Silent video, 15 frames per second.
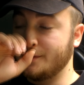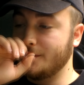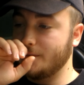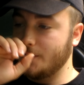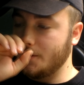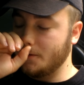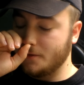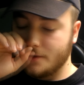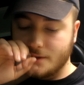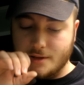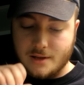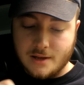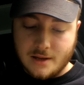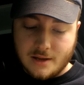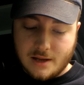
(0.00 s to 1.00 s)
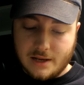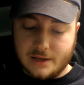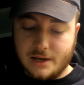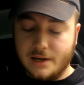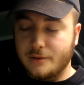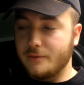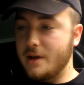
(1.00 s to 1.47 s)
So I
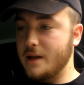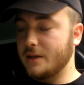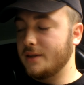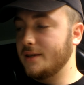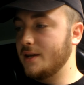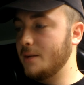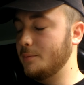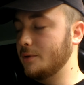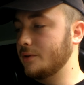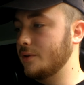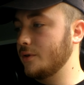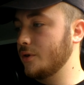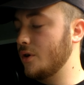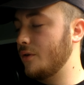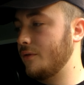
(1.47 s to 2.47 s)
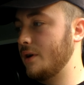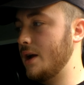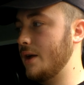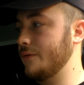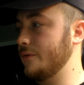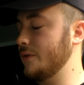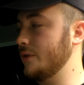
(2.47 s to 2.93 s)
kind of racked it up and took over
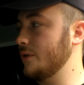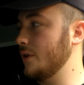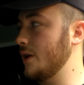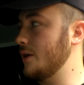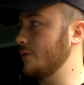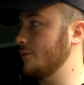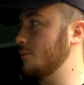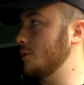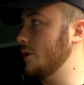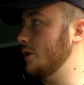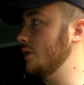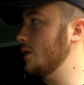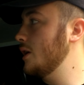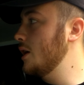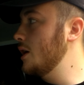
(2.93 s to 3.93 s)
half of its life. But